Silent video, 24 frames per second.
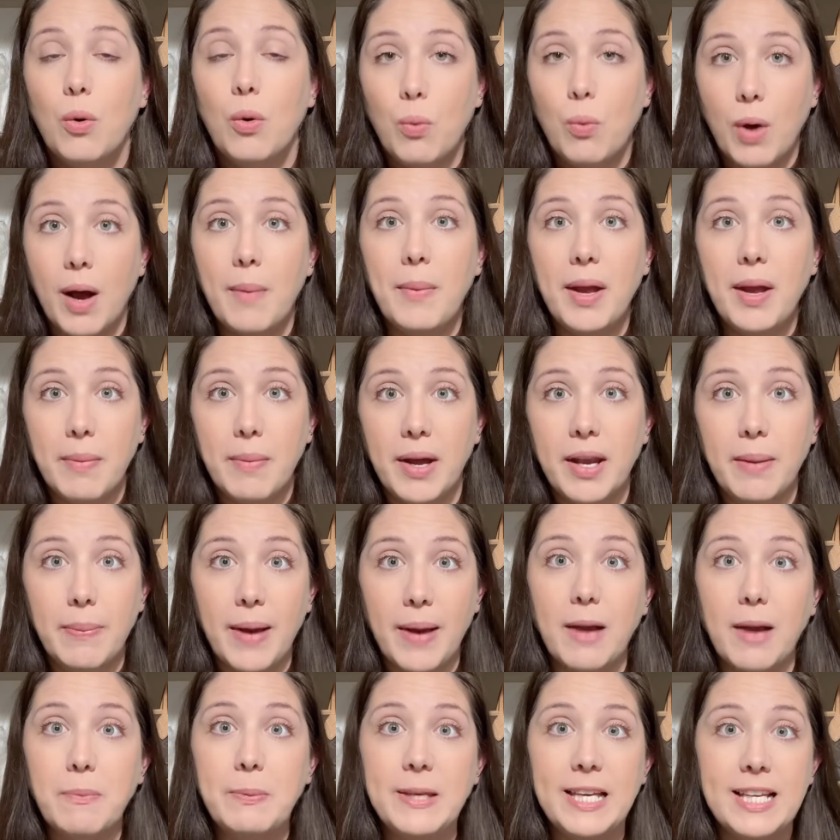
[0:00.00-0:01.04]
want my money
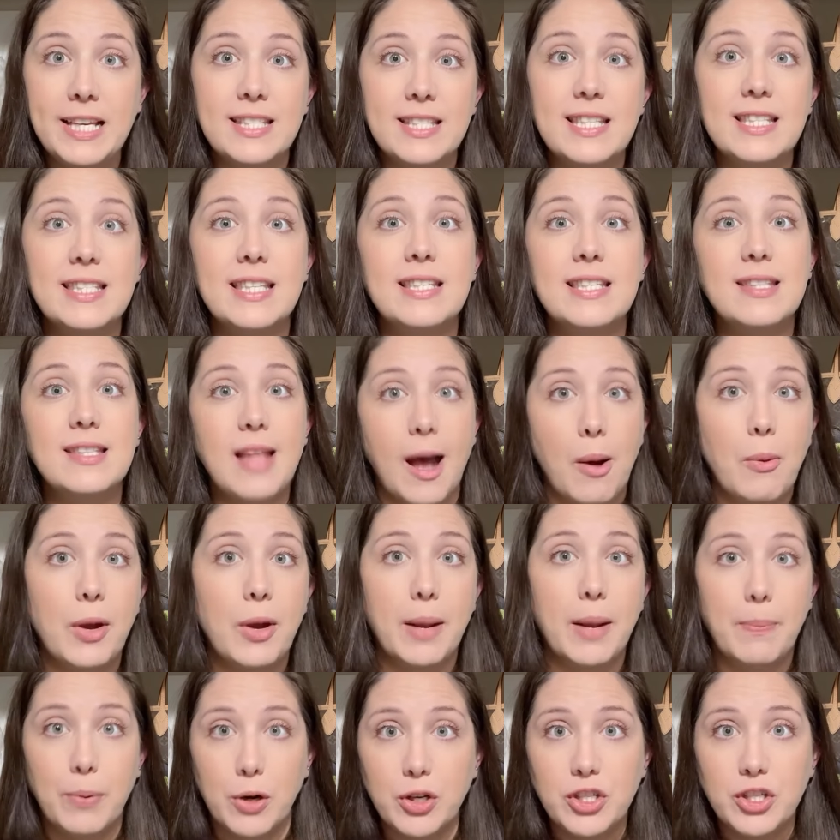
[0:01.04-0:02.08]
back because this is not what
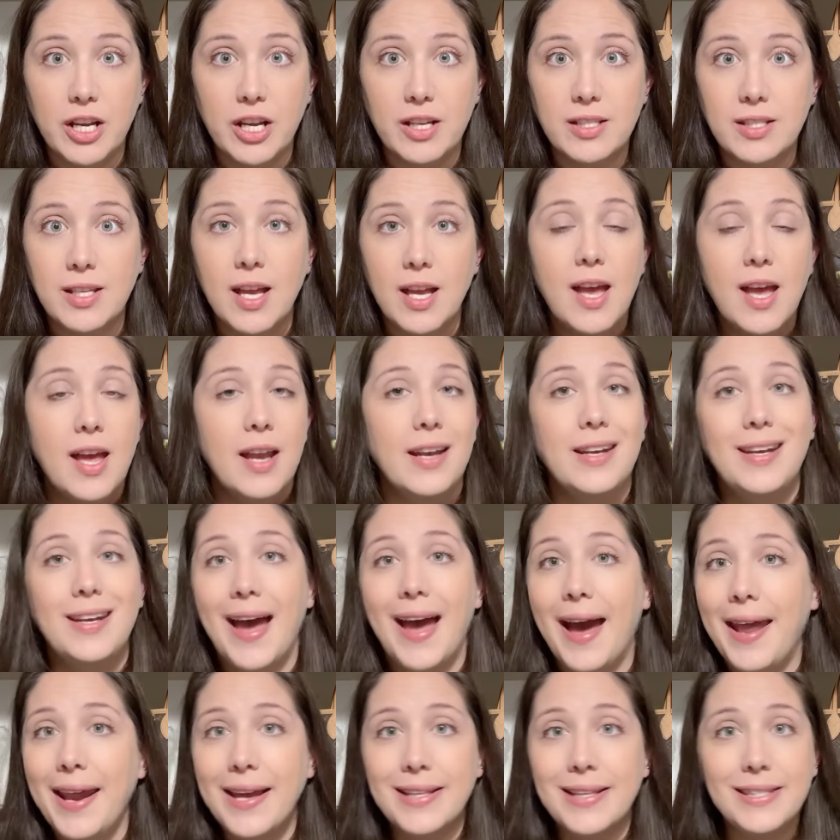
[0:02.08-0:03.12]
I purchased.
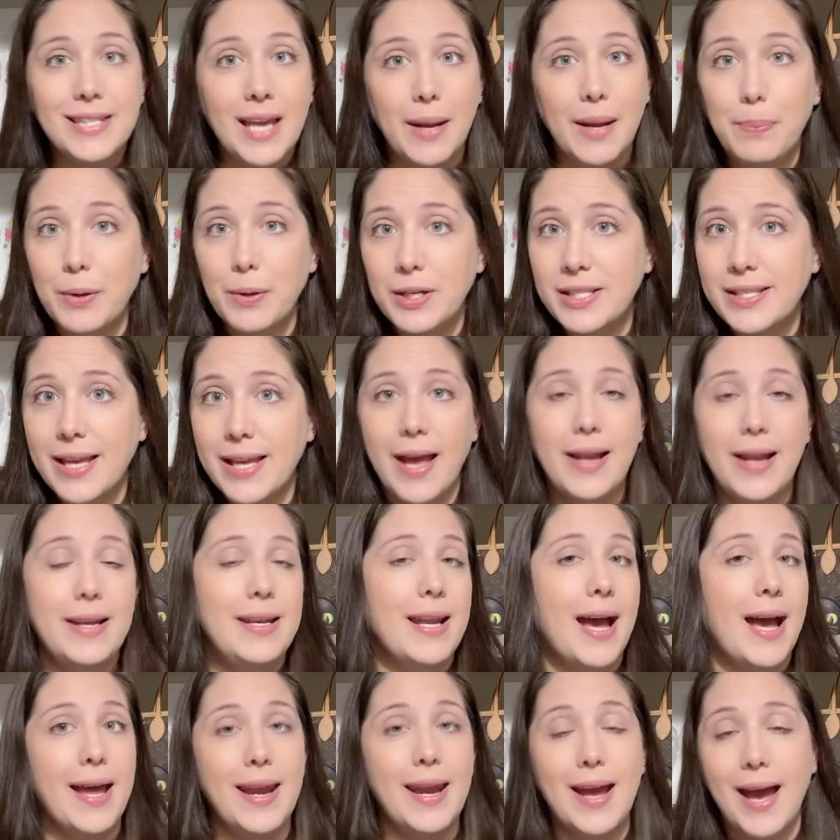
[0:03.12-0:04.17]
Not at 10%,
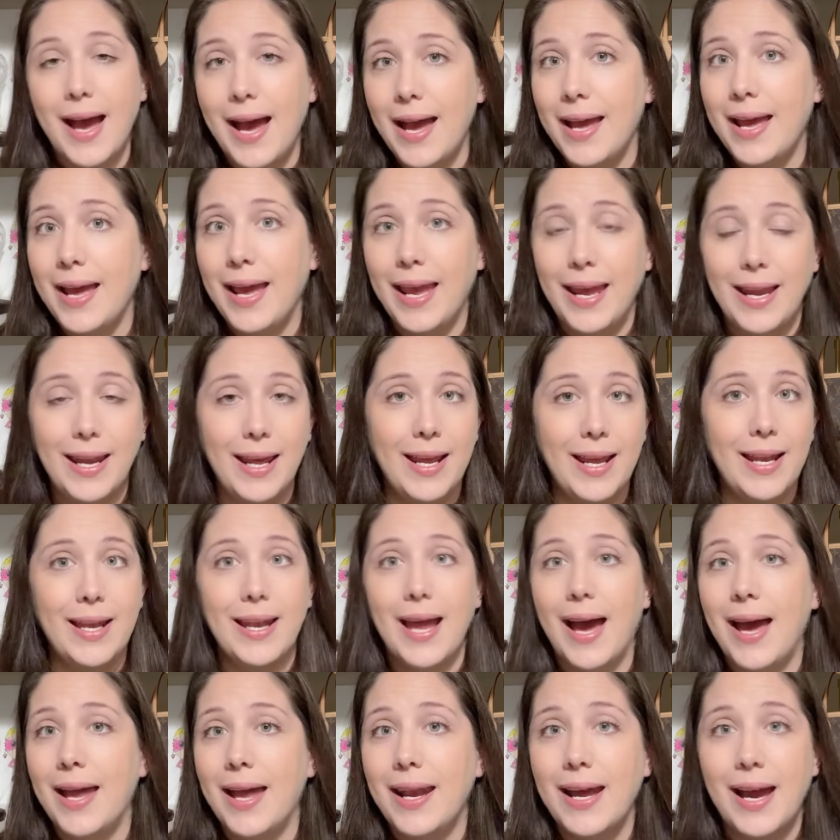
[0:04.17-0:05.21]
not at 80,
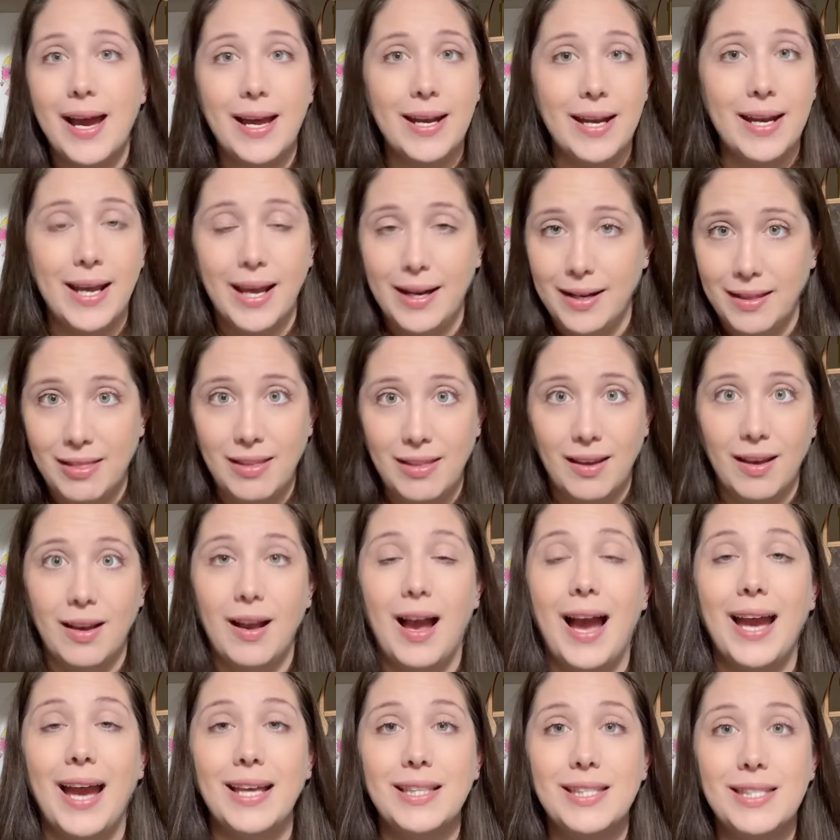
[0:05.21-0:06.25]
not at anything.
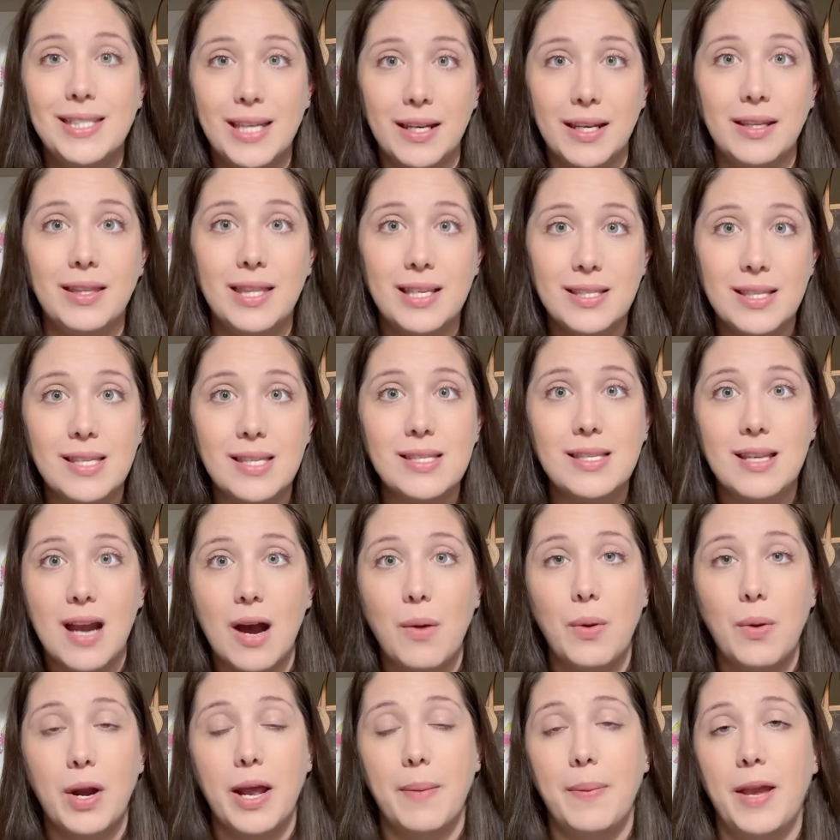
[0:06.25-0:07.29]
This is
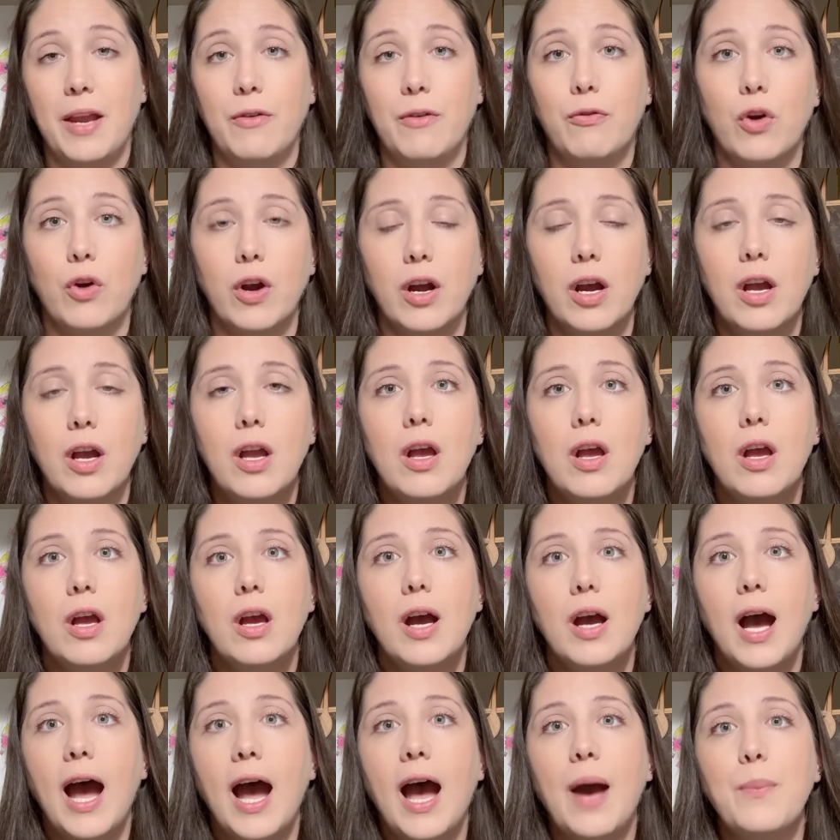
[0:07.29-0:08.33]
not what I paid for.
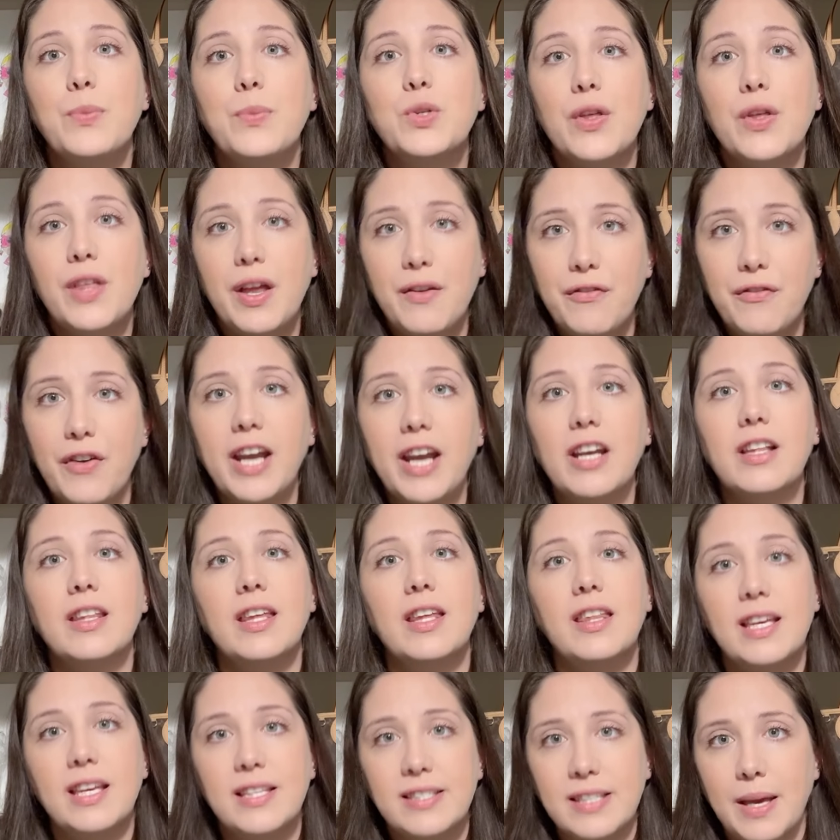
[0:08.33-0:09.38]
So then
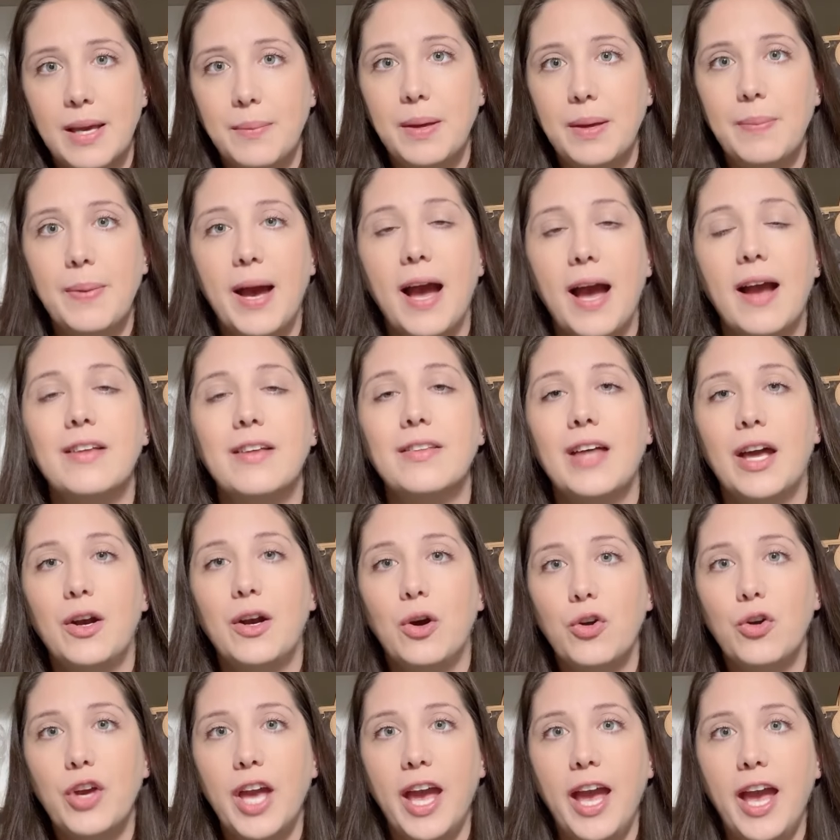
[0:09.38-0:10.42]
finally they sent me back that,
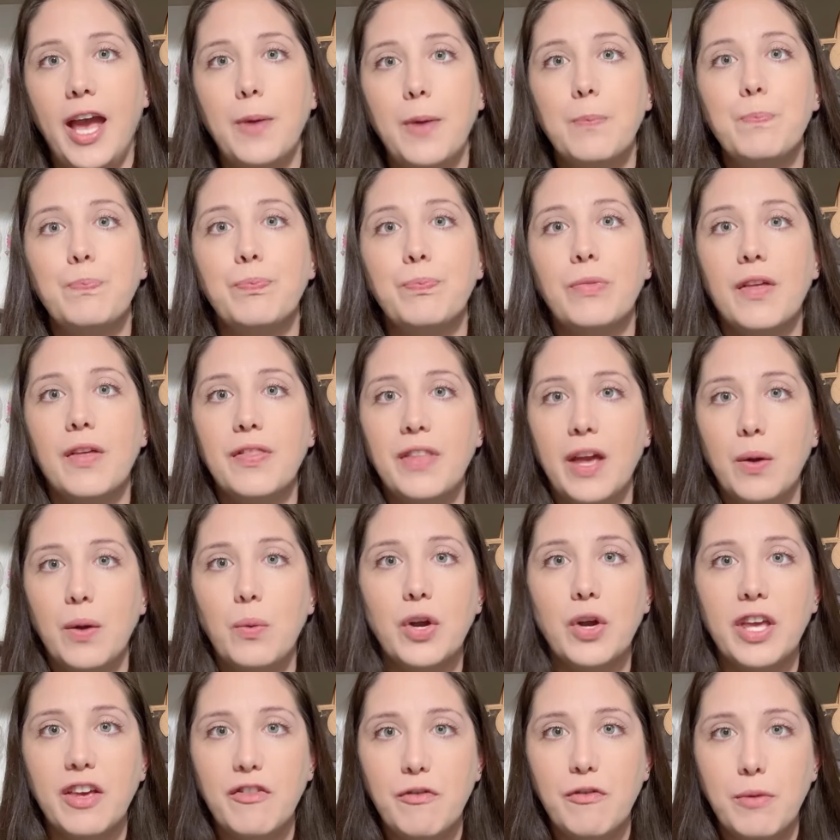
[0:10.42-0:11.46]
okay, they
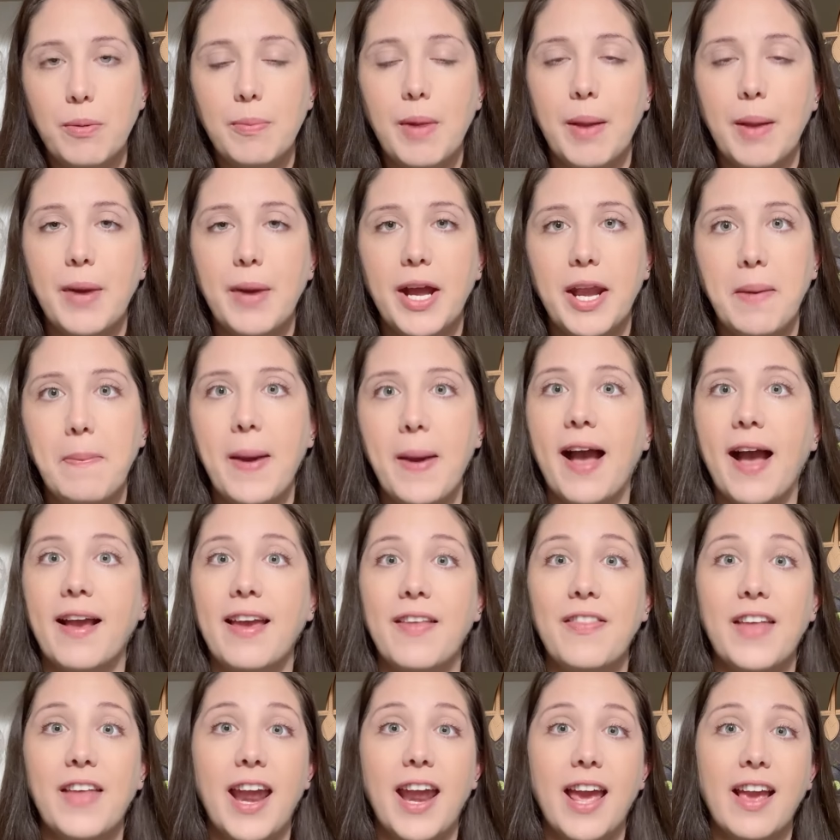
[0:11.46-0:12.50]
will give you my money back
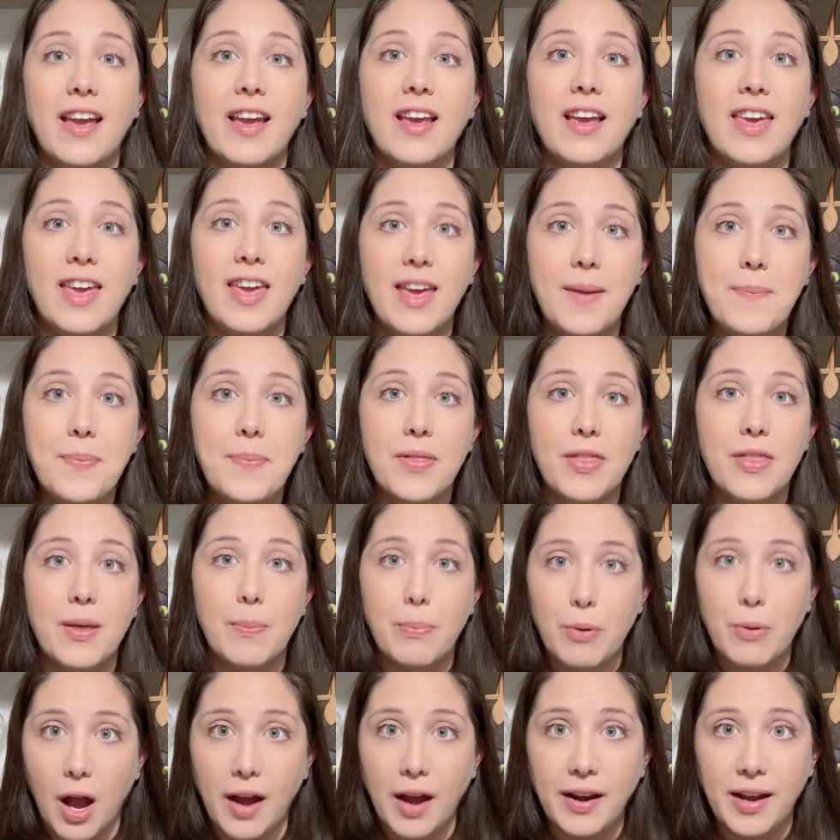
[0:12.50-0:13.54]
and that I can keep the
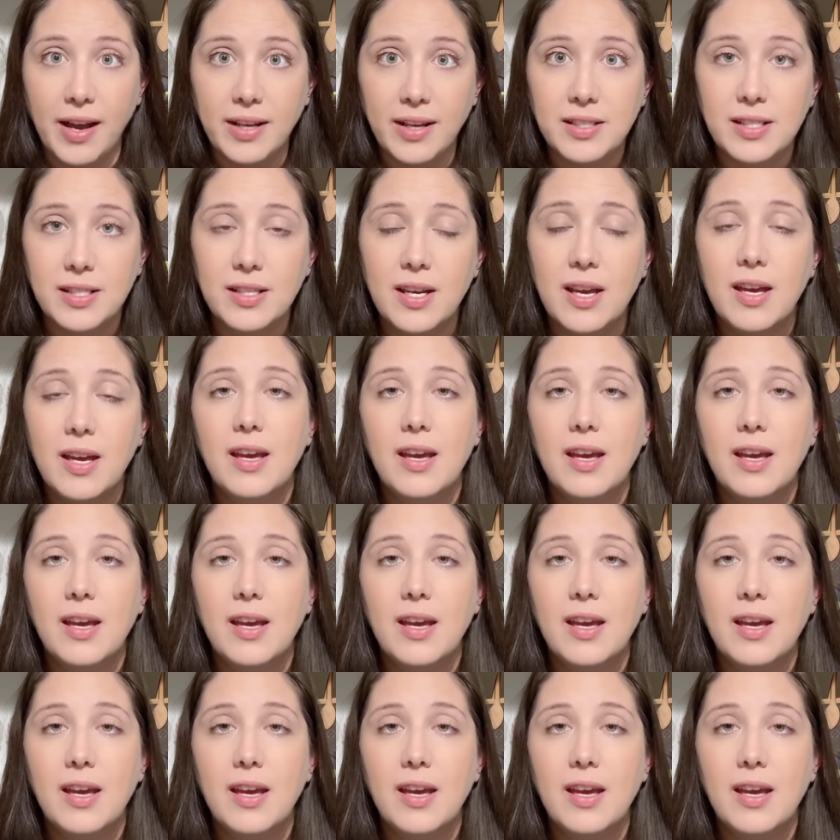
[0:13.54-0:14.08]
product.